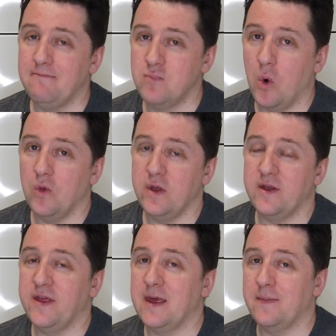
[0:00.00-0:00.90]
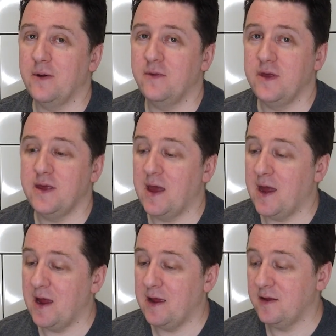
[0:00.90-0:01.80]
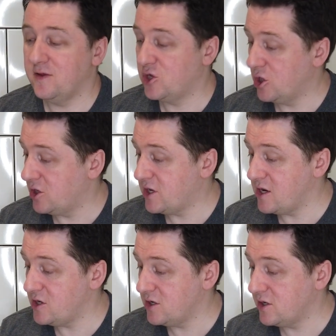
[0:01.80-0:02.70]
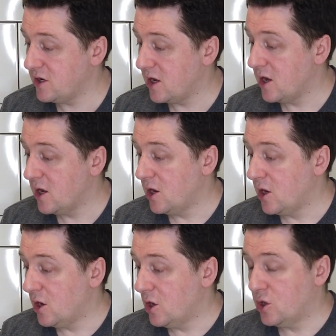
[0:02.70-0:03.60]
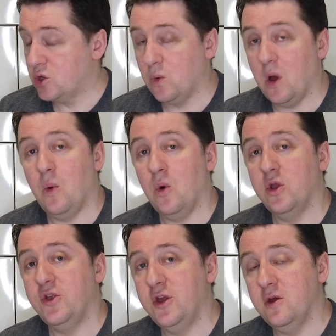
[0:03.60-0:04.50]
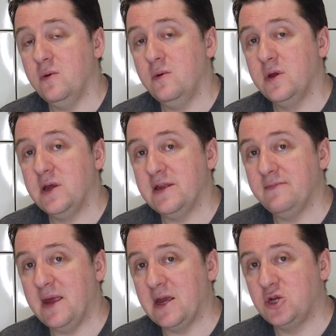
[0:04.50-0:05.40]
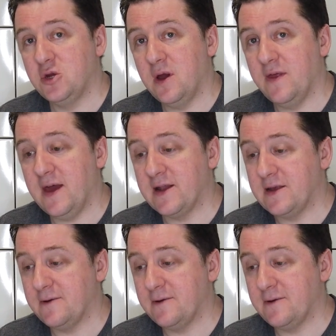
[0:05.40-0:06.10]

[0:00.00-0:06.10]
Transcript: more than I think about the search engines. So what I want to do is make sure that